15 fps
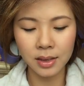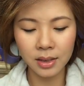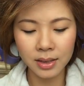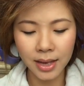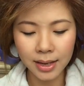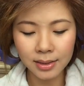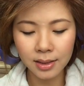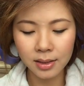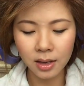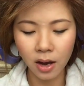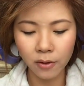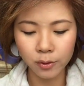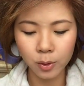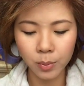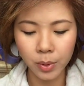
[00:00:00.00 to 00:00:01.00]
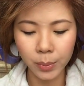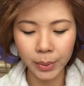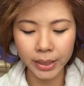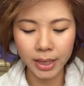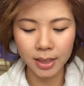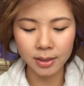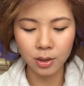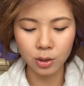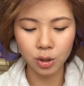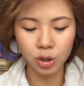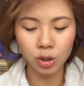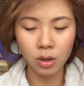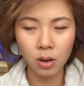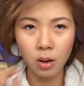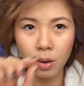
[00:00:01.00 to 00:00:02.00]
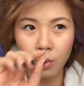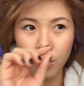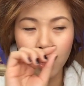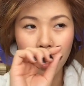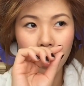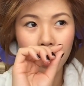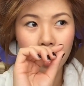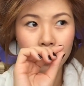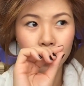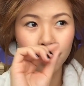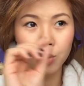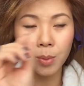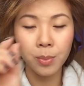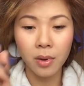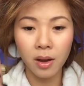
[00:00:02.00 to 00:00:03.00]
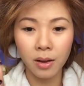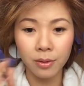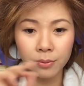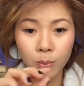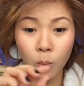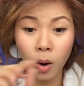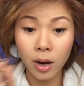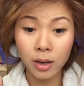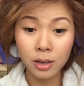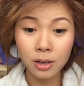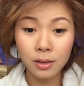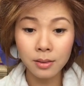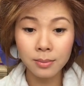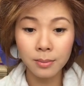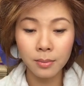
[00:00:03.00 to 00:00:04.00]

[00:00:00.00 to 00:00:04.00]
yes, it's comfortable because there's no strip of wire